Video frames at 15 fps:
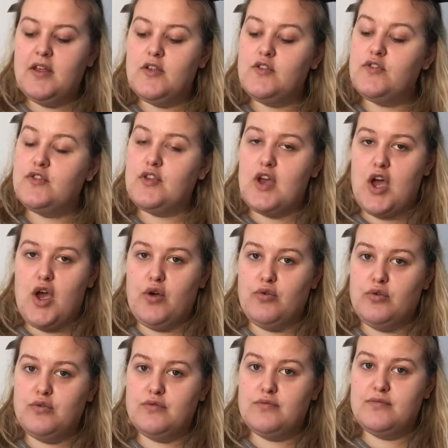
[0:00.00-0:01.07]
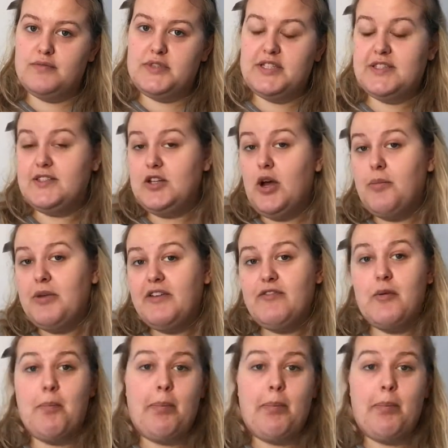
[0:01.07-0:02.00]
So to stop me from